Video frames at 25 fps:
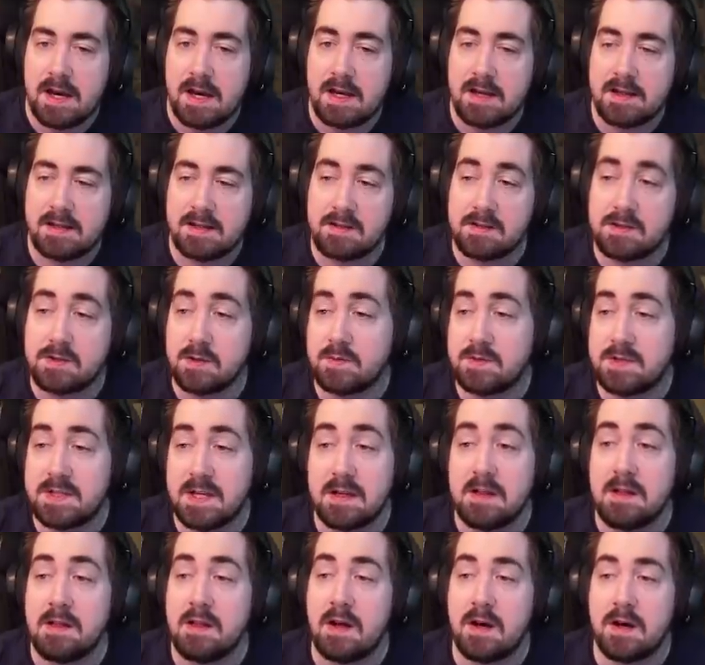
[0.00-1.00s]
There's obviously
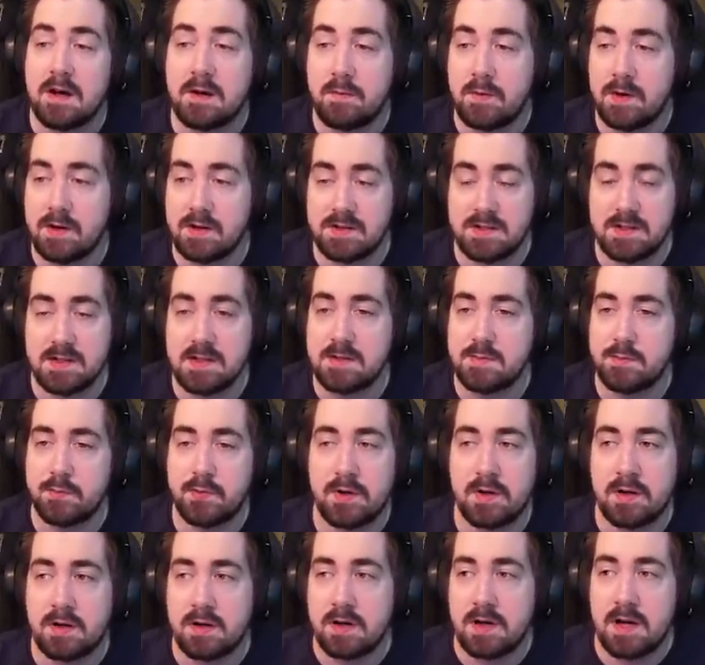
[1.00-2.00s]
a lot of bosses
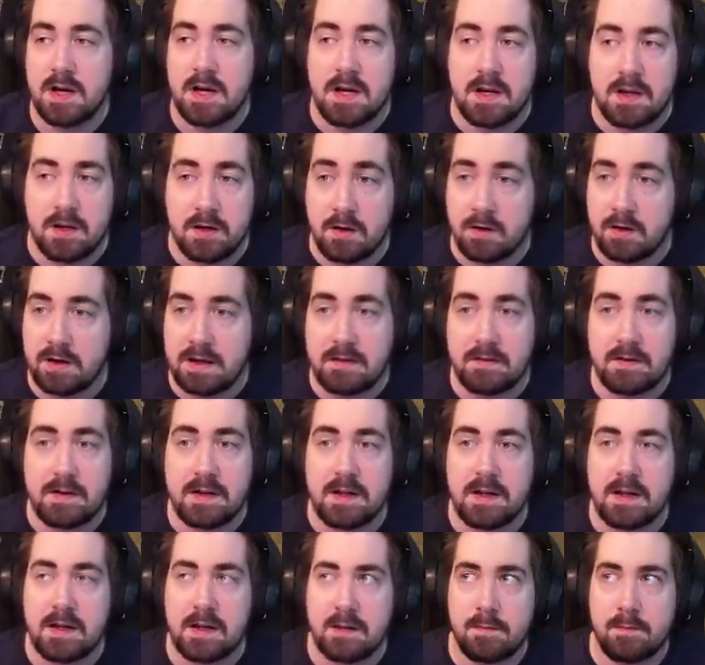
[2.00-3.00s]
where, you know, even
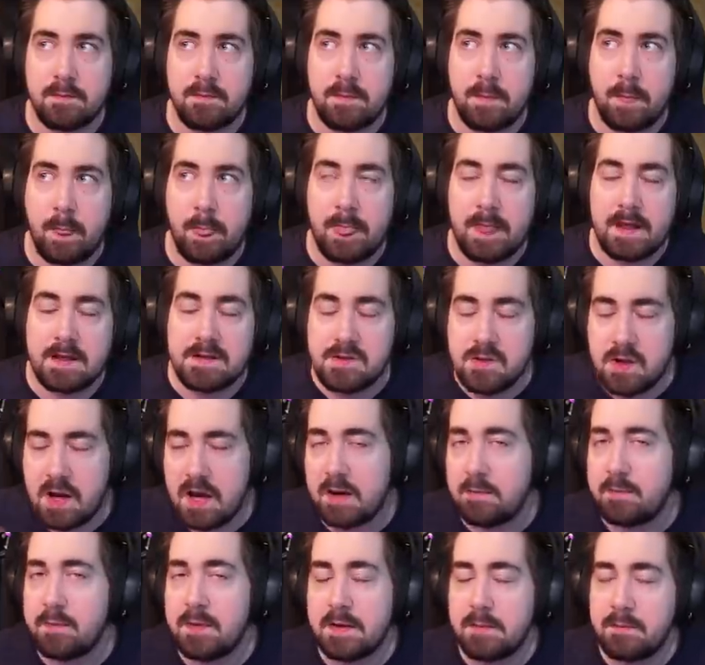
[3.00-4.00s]
like... So
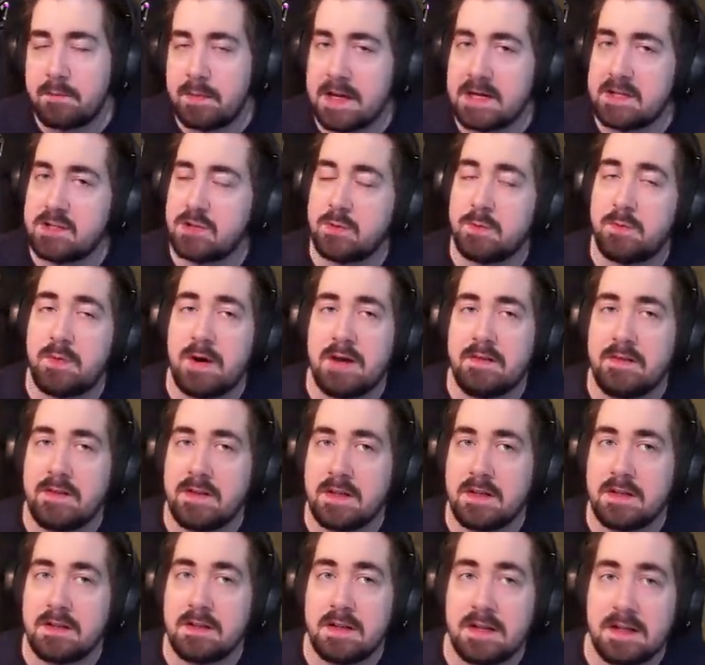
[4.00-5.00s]
I played Badger
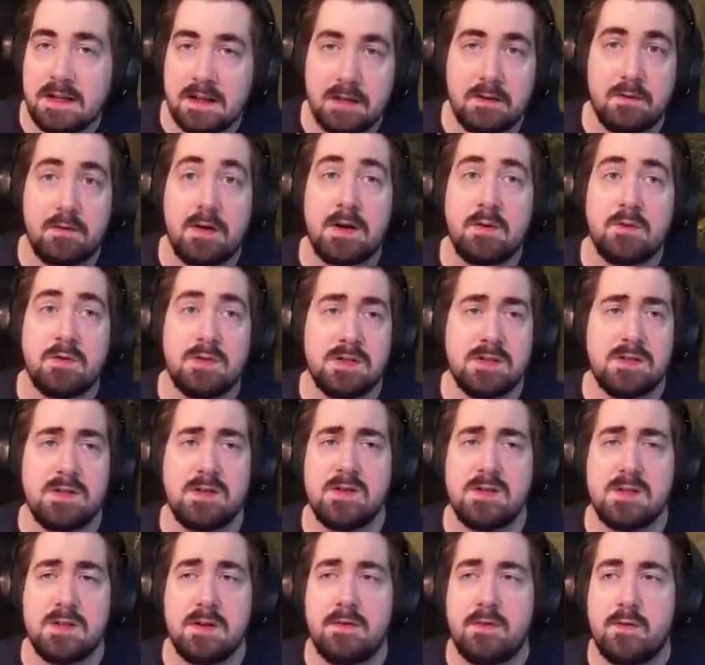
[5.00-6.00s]
privately lately, right? Which is on
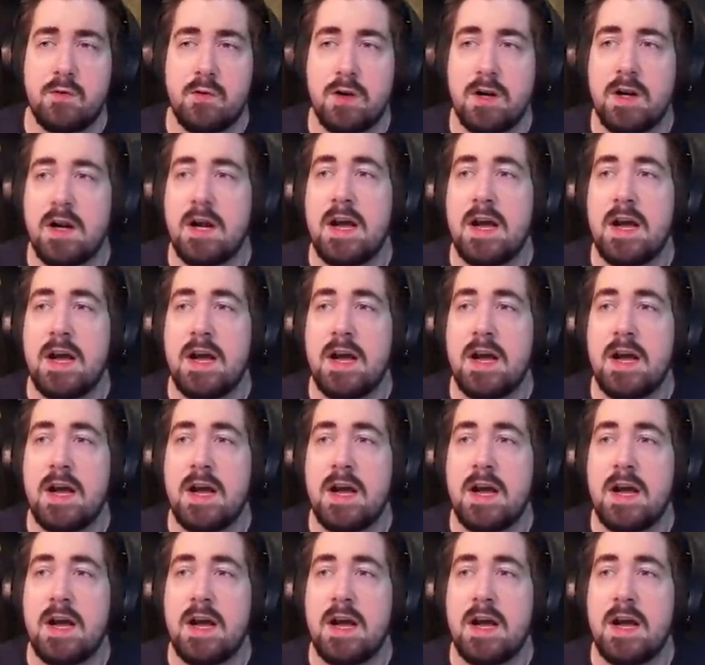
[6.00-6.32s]
softcore.